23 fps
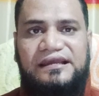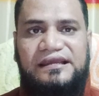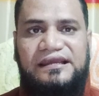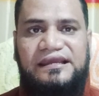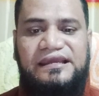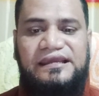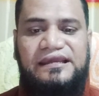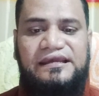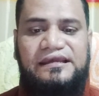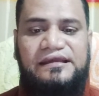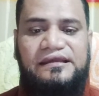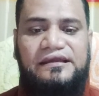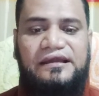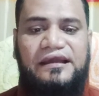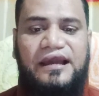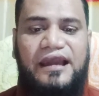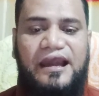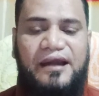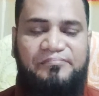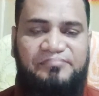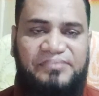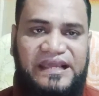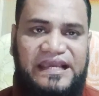gig
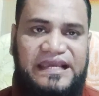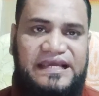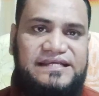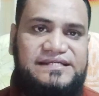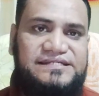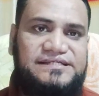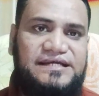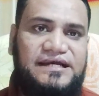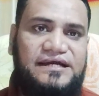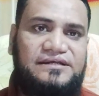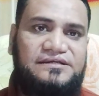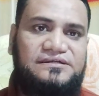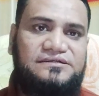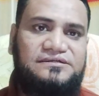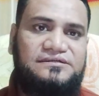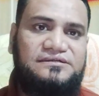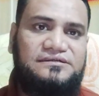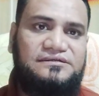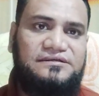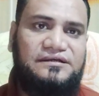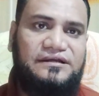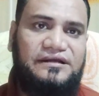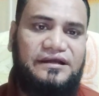application
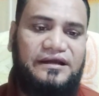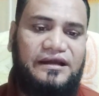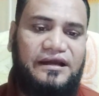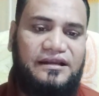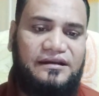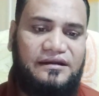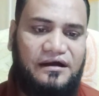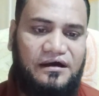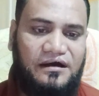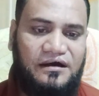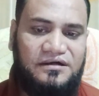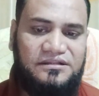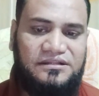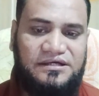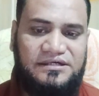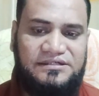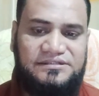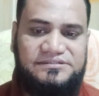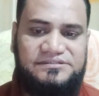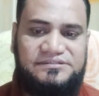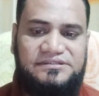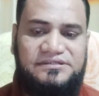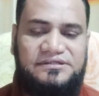and
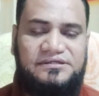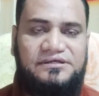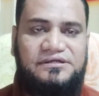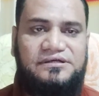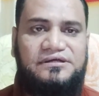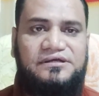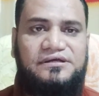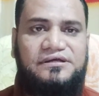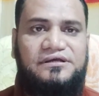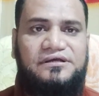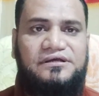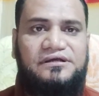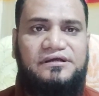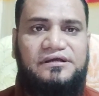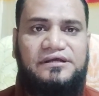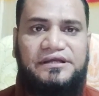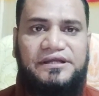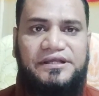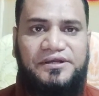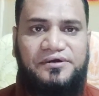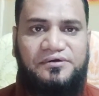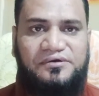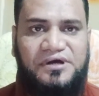others.
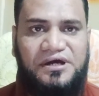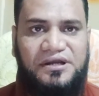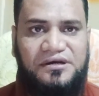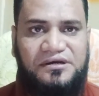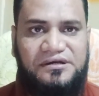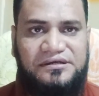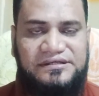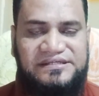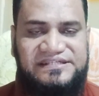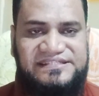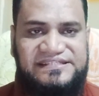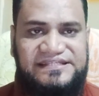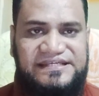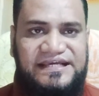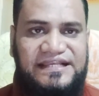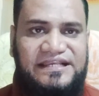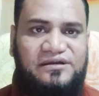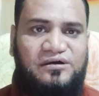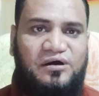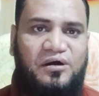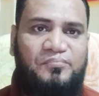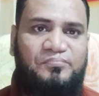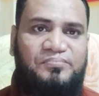You can
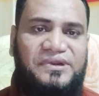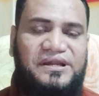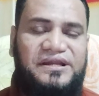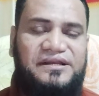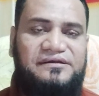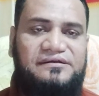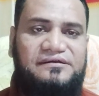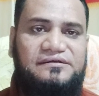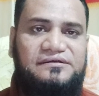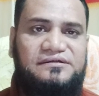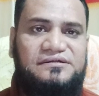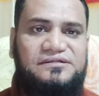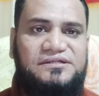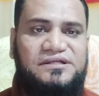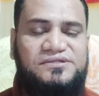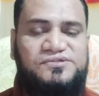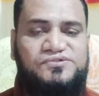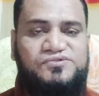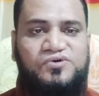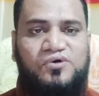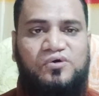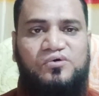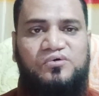skill complete the
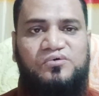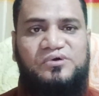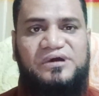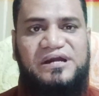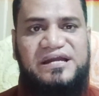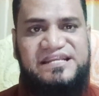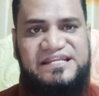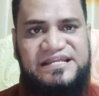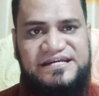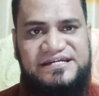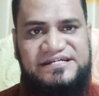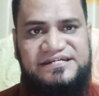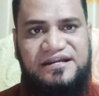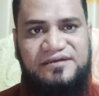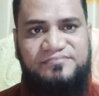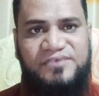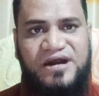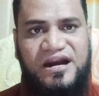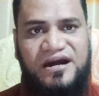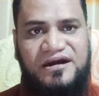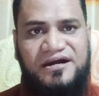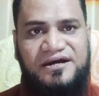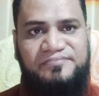so international
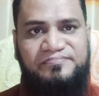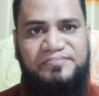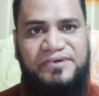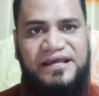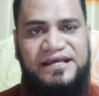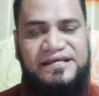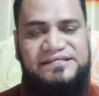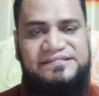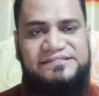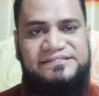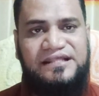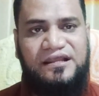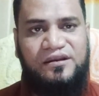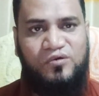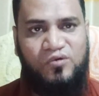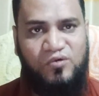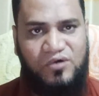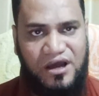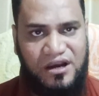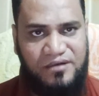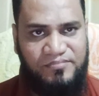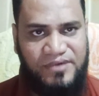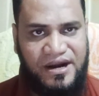marketplace, the
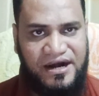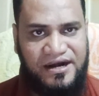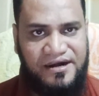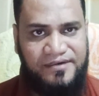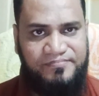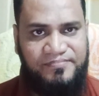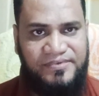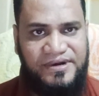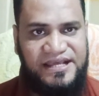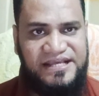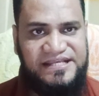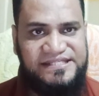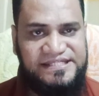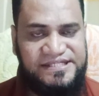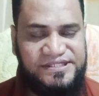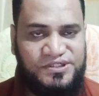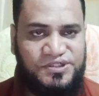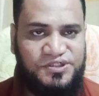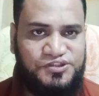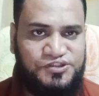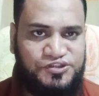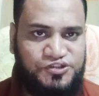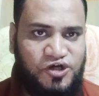local marketplace,
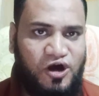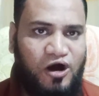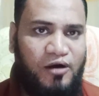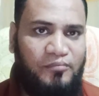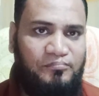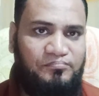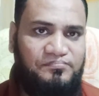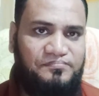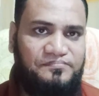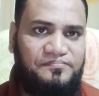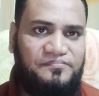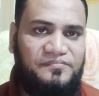your job,